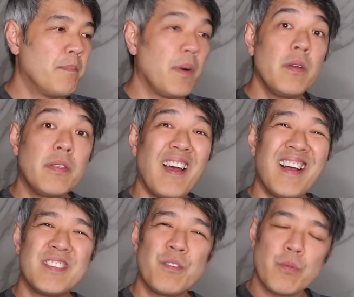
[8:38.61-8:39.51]
both
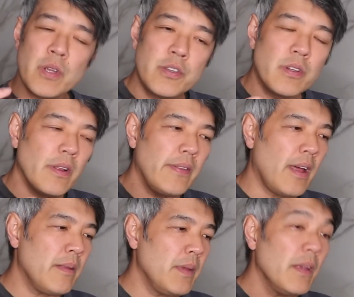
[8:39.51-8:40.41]
as regional
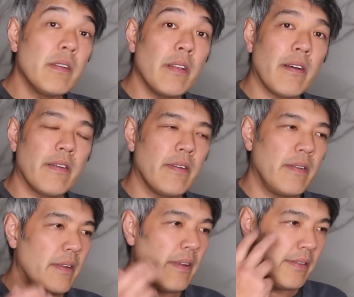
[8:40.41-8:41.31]
anatomy, like I
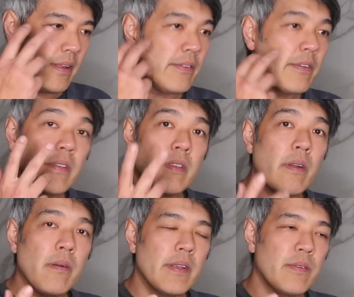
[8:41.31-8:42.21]
said, in certain
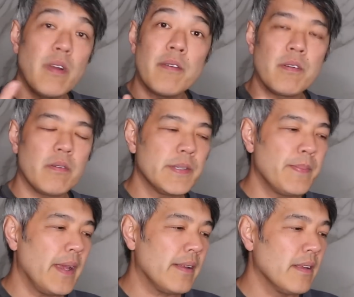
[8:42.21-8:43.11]
areas we have to
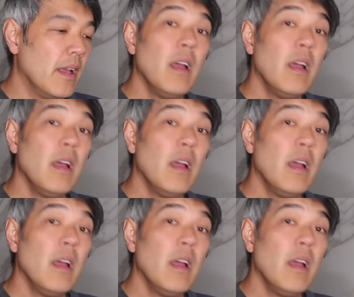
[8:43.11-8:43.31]
respect,